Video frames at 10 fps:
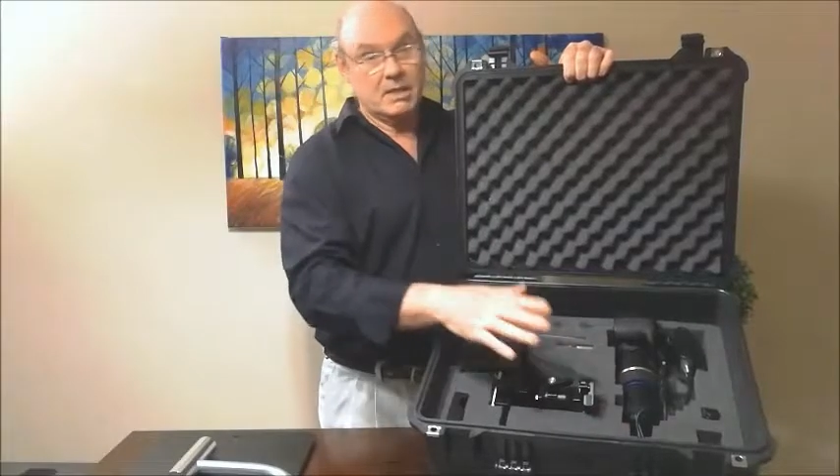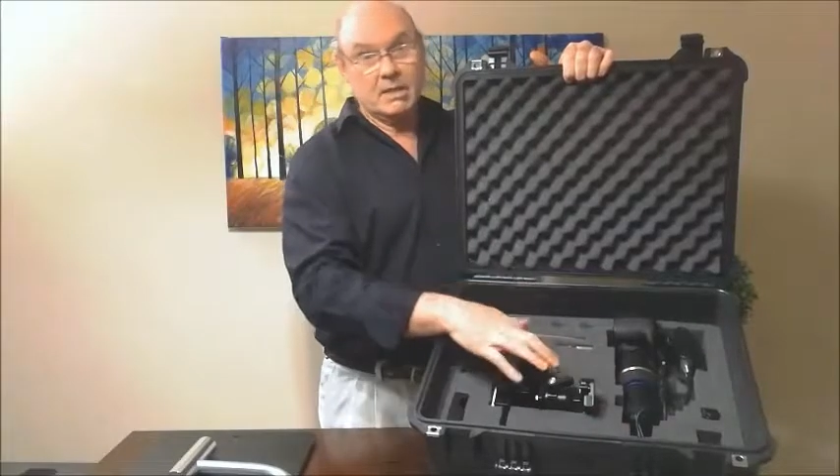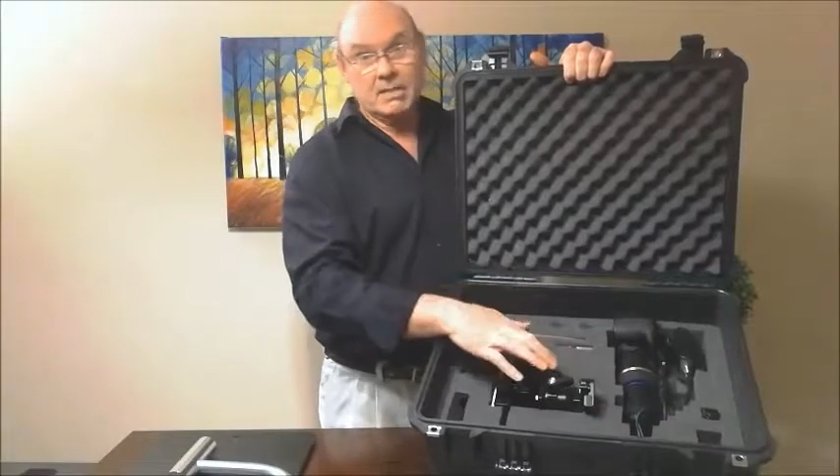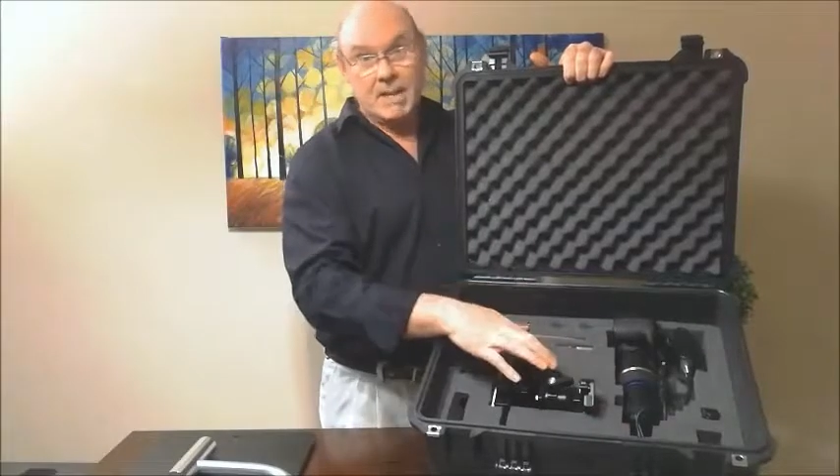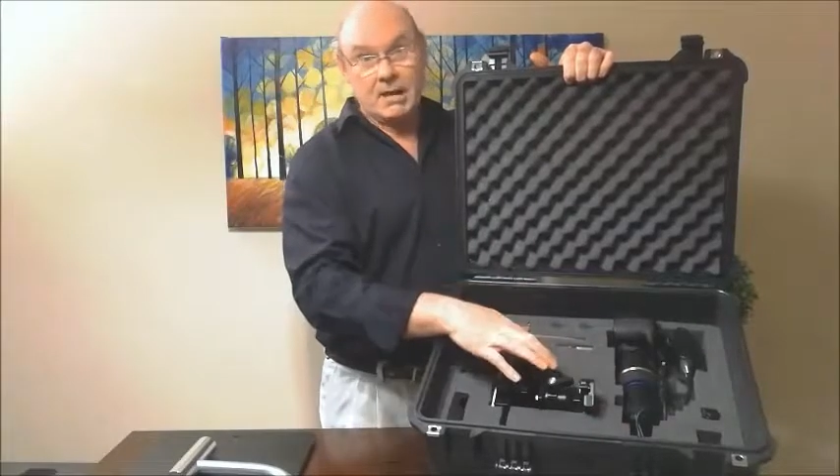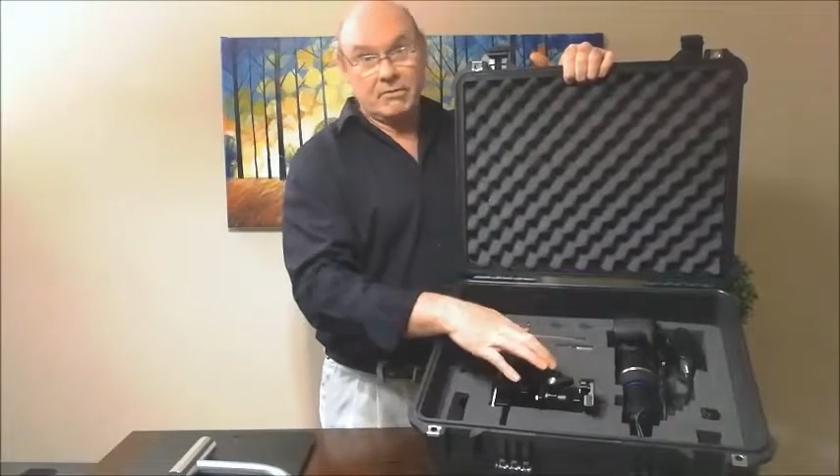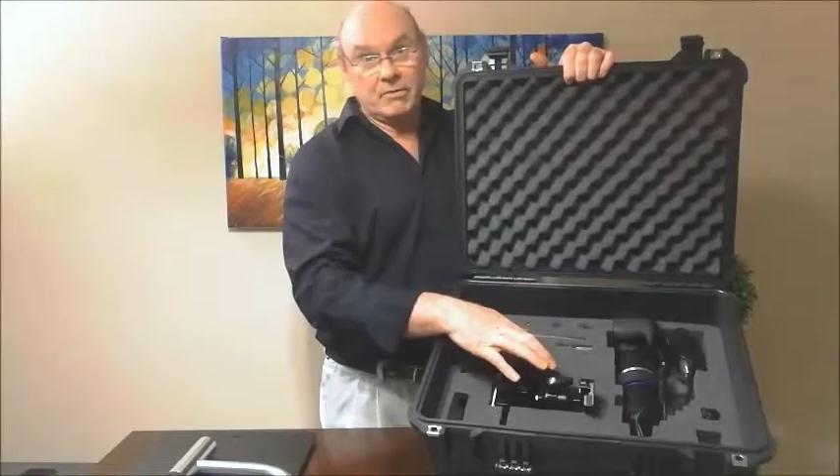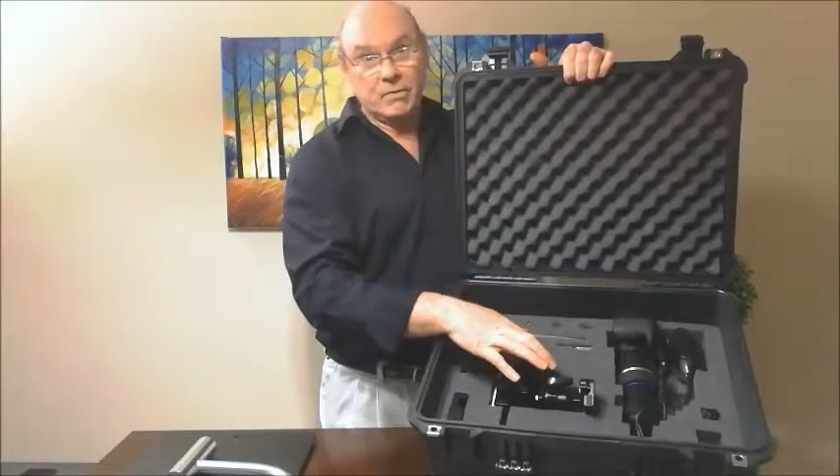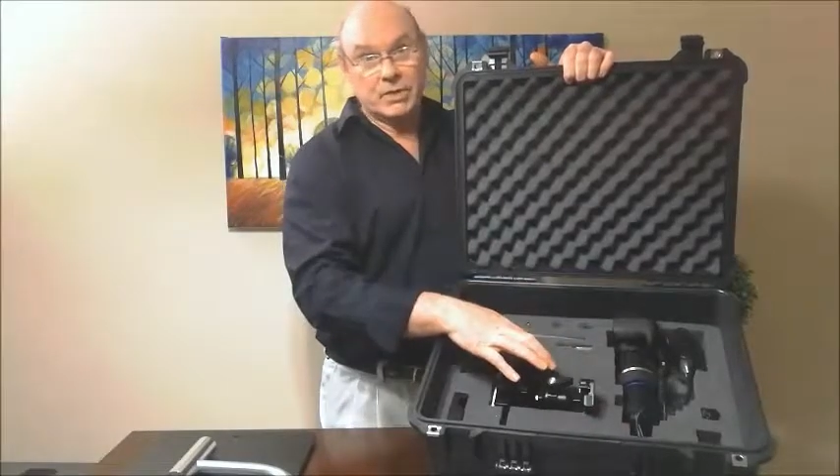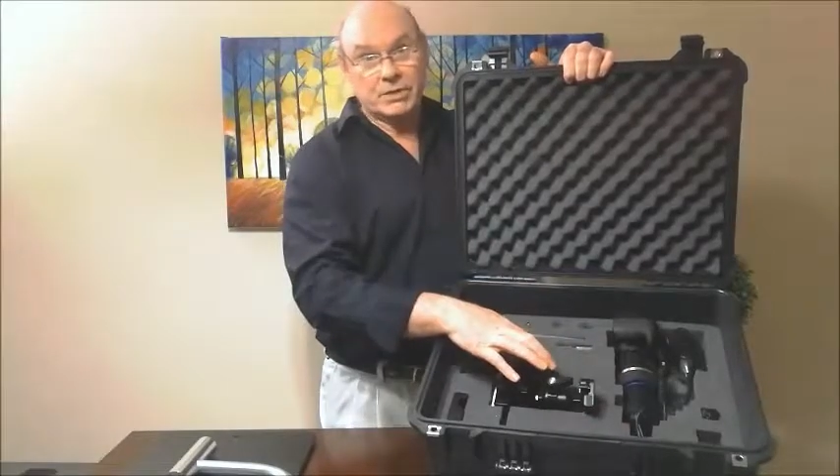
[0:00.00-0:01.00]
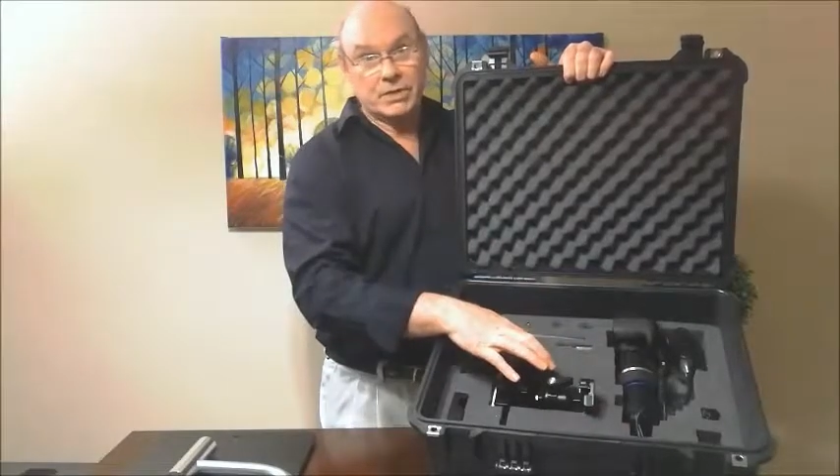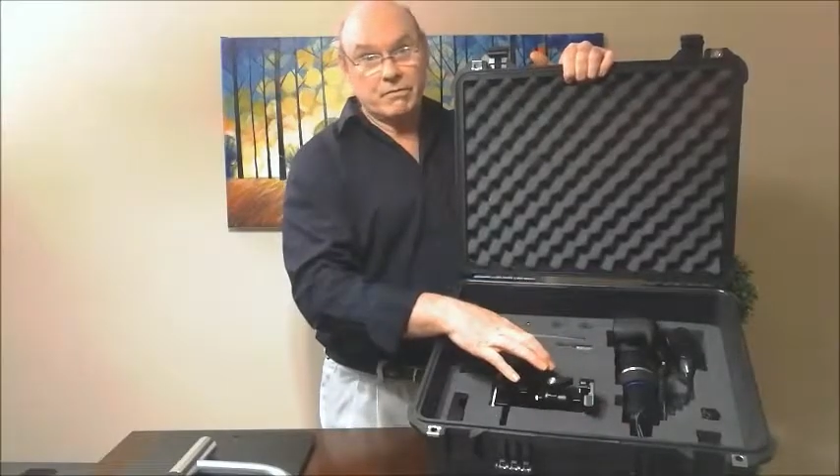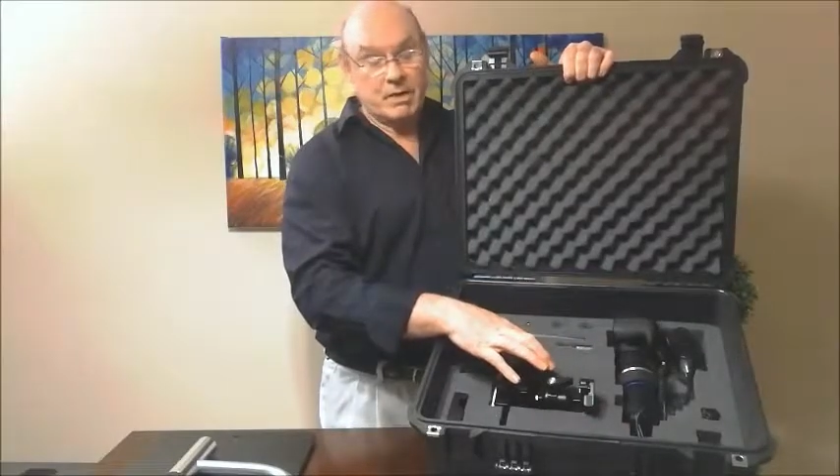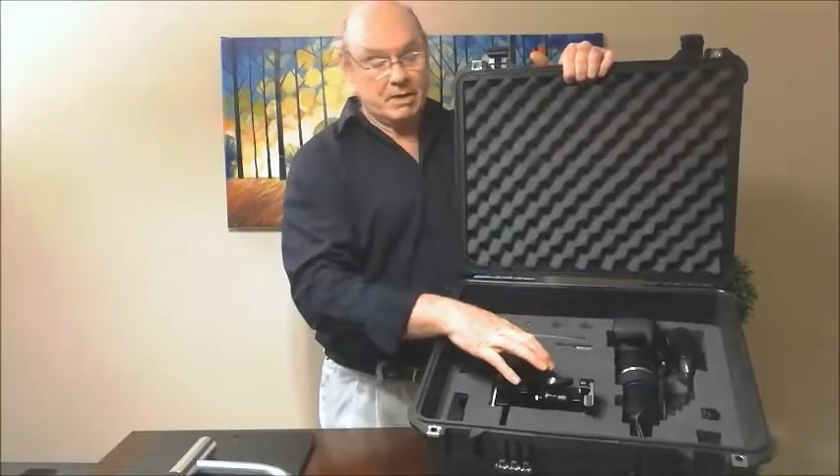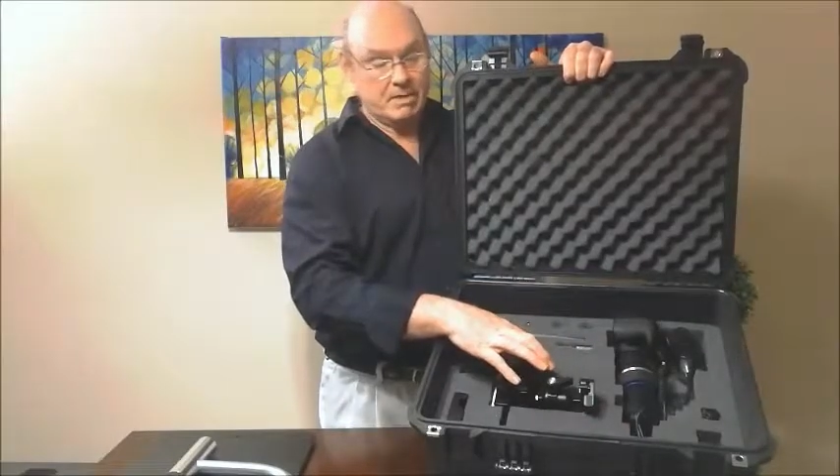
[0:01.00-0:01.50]
the macro focusing
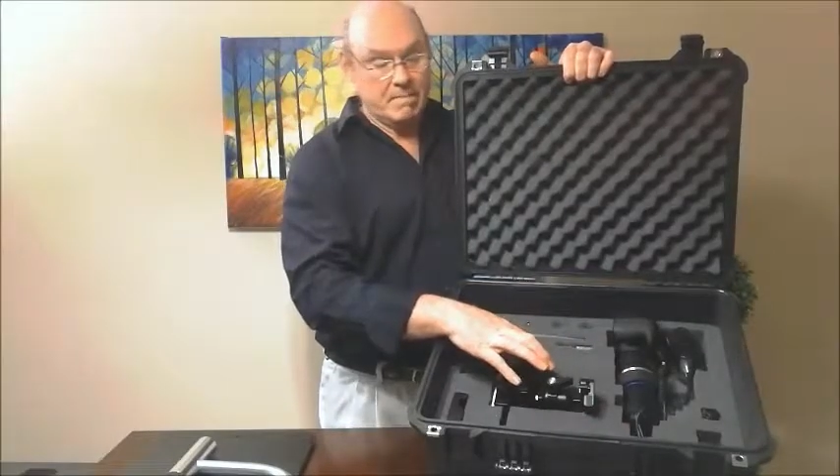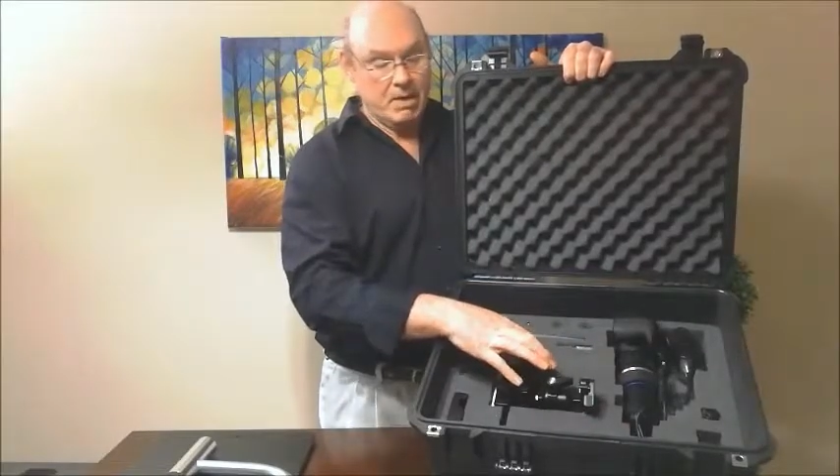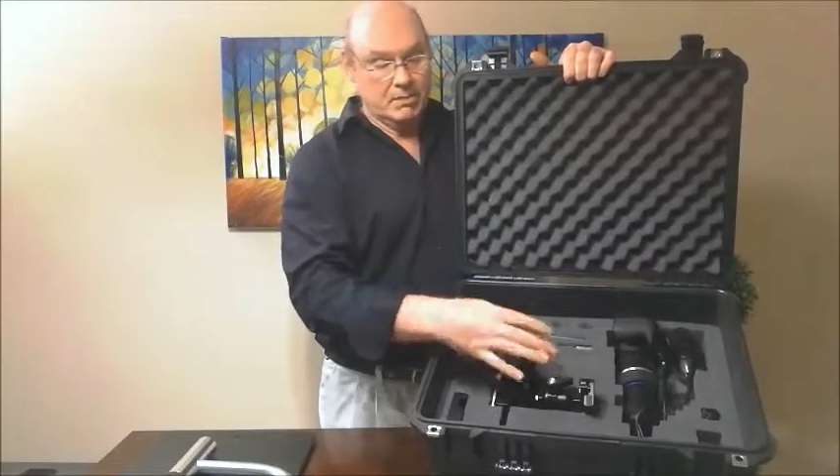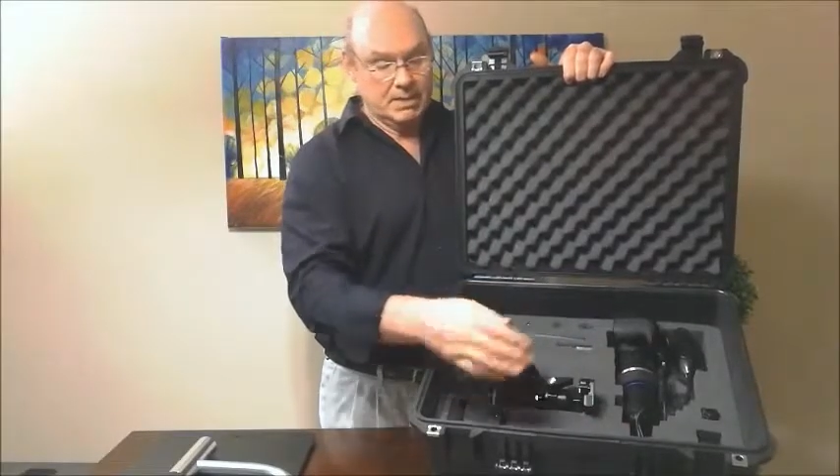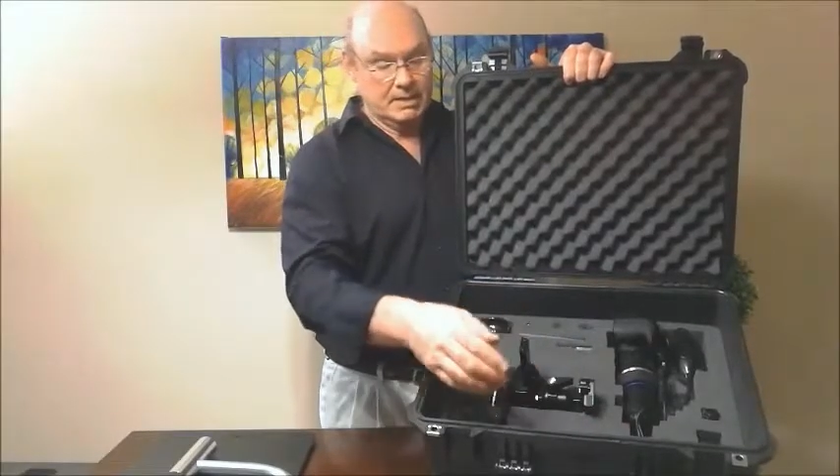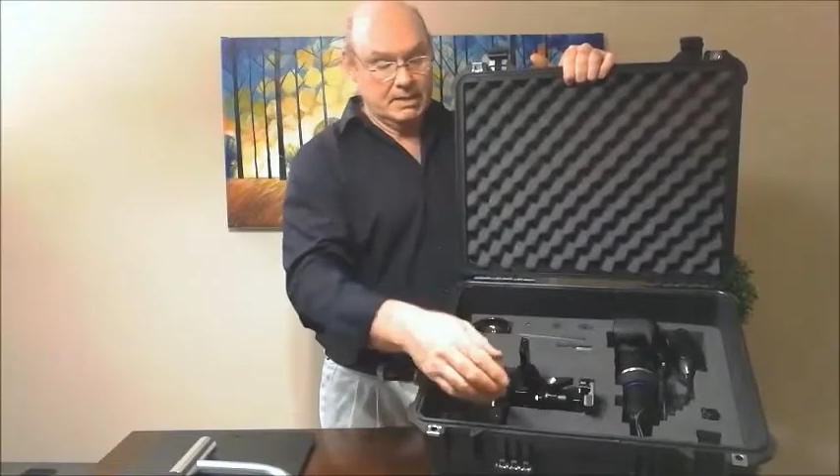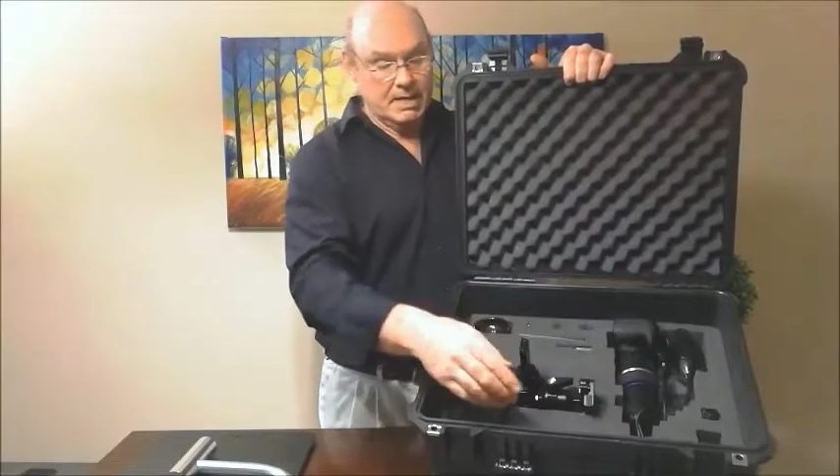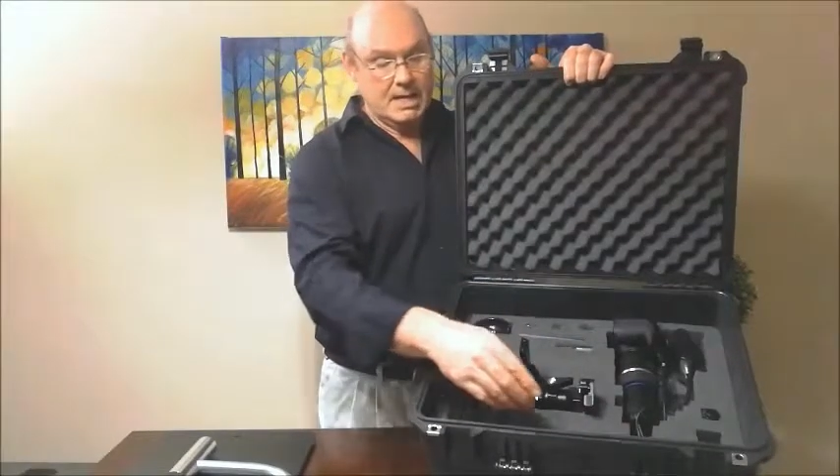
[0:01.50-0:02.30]
rail and mounting,